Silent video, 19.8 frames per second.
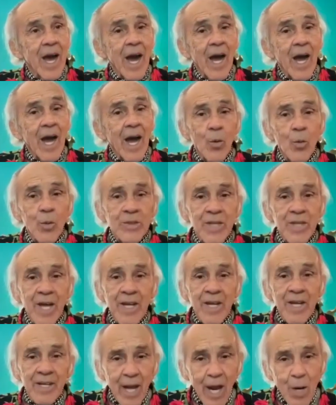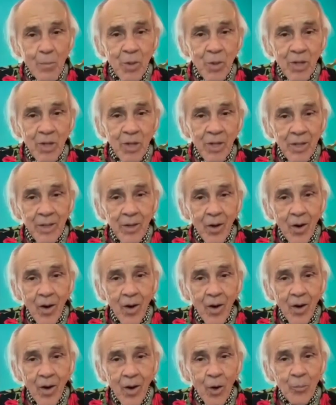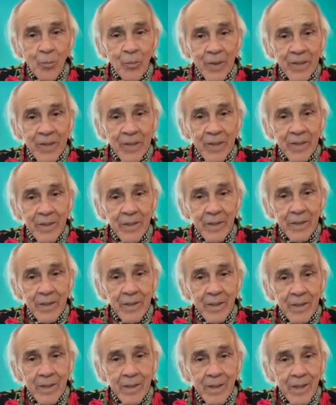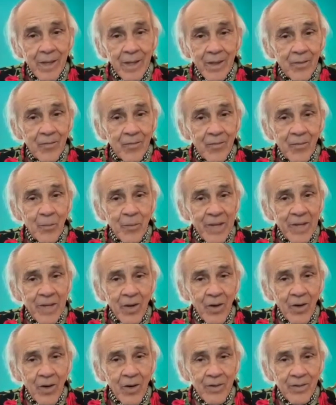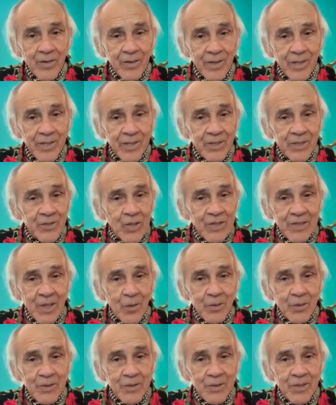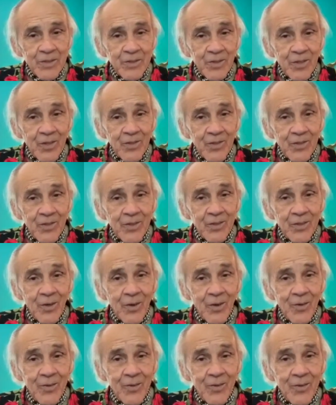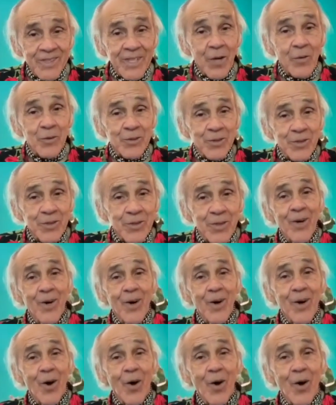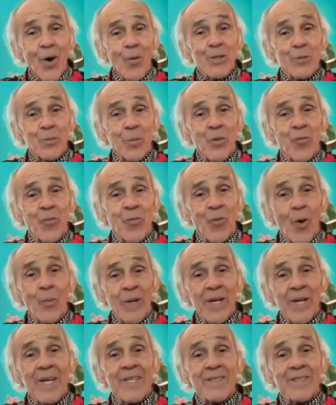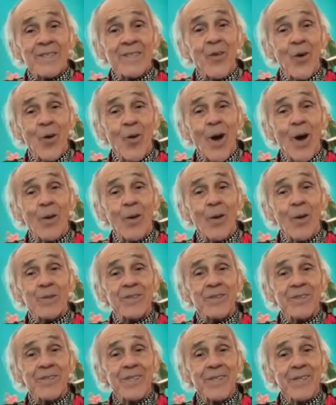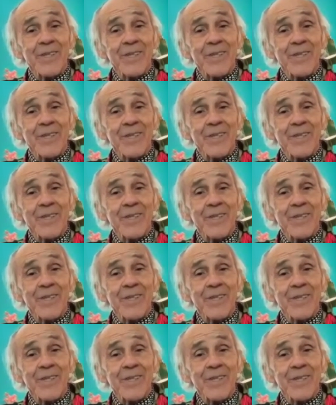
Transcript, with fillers: I always had a camera on me from then on, as far as I was concerned, you know, because I was always performing as if though I was